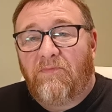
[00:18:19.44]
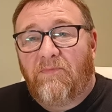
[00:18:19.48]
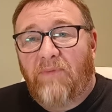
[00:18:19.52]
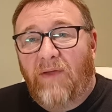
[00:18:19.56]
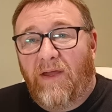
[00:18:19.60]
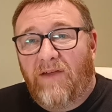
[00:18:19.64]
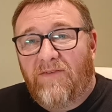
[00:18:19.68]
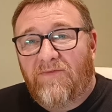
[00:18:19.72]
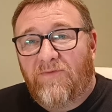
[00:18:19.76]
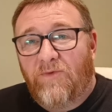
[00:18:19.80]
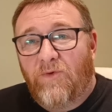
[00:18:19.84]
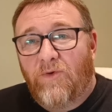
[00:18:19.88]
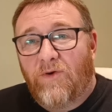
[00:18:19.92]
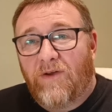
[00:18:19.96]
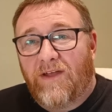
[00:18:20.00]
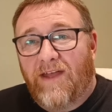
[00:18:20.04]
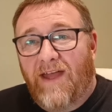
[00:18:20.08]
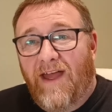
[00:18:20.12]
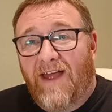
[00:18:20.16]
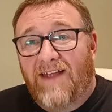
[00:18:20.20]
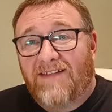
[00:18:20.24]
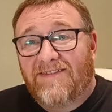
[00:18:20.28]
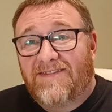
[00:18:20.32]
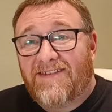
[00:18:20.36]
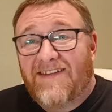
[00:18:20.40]
per four
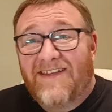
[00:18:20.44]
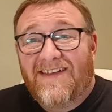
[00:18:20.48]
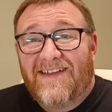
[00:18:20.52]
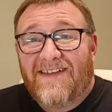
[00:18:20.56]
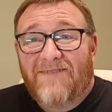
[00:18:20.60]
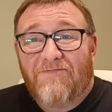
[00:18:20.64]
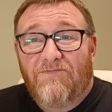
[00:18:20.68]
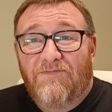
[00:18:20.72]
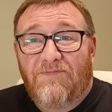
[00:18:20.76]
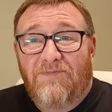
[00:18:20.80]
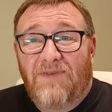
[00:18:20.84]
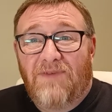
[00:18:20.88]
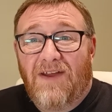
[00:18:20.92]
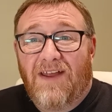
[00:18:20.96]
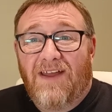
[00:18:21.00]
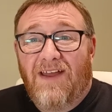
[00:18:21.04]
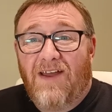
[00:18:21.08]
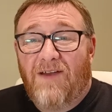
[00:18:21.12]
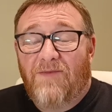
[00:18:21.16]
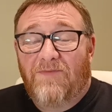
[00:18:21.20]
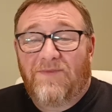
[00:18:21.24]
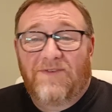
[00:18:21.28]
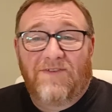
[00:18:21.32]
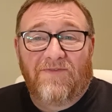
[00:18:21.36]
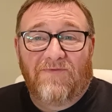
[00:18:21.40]
cans, bring it
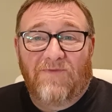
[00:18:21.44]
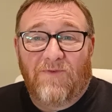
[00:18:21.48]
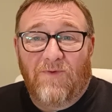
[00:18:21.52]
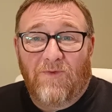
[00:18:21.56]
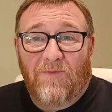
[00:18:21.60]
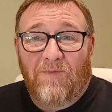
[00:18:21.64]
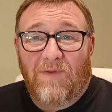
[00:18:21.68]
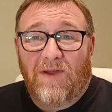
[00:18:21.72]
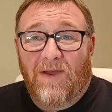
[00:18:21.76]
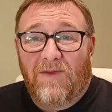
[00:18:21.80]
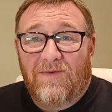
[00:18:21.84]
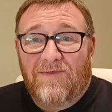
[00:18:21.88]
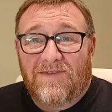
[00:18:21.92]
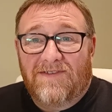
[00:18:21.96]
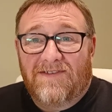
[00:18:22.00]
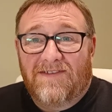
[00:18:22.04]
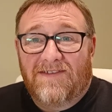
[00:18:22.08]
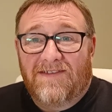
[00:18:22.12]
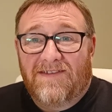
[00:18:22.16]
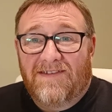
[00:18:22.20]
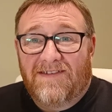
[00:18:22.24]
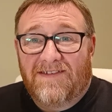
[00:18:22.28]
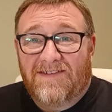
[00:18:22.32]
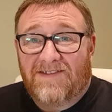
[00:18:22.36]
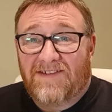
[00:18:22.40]
up to four
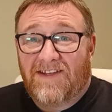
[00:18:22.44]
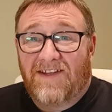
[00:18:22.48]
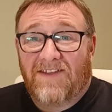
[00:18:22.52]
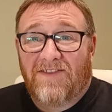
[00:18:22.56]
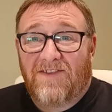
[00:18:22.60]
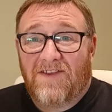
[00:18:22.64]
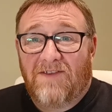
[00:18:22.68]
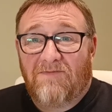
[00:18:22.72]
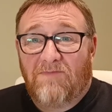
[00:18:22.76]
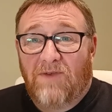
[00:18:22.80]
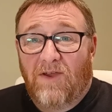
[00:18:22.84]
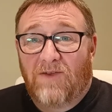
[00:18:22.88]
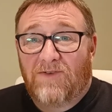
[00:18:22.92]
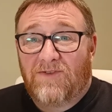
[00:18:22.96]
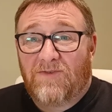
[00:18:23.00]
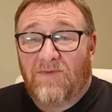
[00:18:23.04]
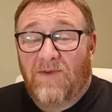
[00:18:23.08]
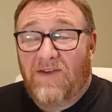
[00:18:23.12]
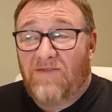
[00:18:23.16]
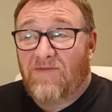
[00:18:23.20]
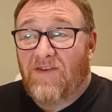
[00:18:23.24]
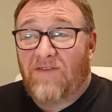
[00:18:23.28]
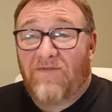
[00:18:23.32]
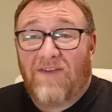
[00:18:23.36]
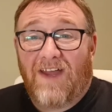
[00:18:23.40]
pounds instead of three pounds
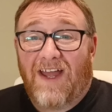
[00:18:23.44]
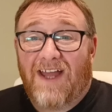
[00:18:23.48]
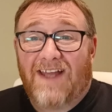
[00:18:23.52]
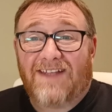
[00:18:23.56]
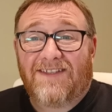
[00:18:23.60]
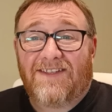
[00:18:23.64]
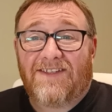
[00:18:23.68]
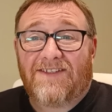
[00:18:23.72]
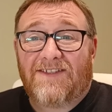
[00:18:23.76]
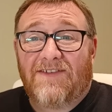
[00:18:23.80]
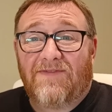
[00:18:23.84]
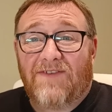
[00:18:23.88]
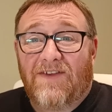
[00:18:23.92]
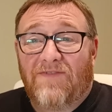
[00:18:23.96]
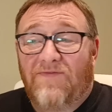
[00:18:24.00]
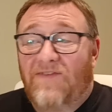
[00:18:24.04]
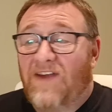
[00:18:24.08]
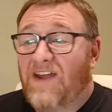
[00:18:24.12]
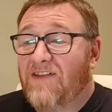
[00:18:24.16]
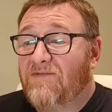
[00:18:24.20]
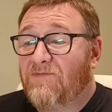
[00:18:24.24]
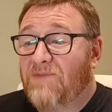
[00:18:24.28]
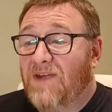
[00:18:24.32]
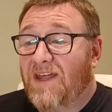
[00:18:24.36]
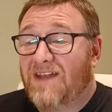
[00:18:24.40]
twenty-five. Add the
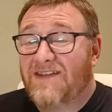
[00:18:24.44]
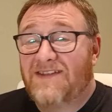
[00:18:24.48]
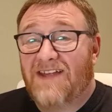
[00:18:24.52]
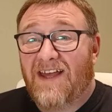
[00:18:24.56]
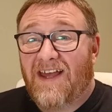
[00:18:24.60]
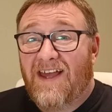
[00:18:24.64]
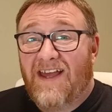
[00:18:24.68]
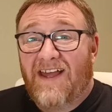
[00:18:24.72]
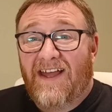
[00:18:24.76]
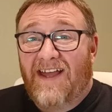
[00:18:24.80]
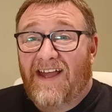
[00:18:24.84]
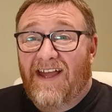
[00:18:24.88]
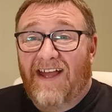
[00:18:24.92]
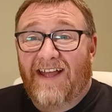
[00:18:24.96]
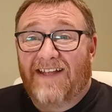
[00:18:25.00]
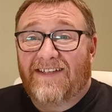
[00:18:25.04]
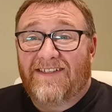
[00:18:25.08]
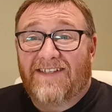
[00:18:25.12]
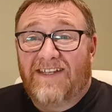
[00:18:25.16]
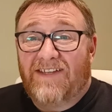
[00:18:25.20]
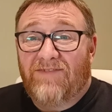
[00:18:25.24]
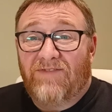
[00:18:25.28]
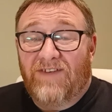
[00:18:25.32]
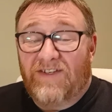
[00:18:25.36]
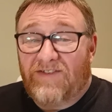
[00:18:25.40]
seventy-five pence,
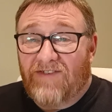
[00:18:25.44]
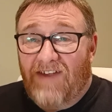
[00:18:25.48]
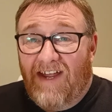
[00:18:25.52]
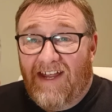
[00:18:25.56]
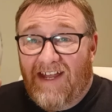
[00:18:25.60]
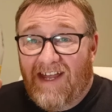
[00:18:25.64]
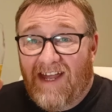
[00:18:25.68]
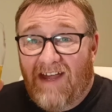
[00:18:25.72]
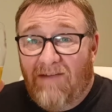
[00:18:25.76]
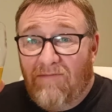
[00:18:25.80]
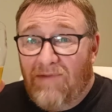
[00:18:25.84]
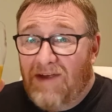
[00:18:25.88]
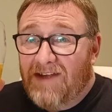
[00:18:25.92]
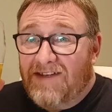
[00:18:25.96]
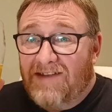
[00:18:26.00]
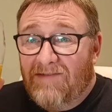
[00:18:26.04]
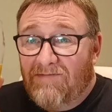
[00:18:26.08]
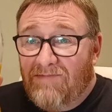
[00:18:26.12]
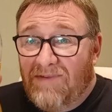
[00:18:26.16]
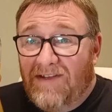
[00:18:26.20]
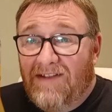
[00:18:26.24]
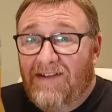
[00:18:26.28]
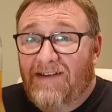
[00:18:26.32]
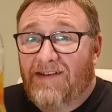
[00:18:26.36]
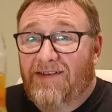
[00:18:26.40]
and even try and get a better
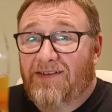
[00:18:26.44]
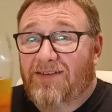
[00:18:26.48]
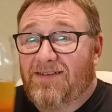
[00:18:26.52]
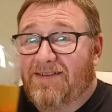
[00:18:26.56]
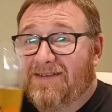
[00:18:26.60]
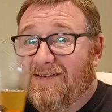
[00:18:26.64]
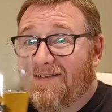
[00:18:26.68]
beer.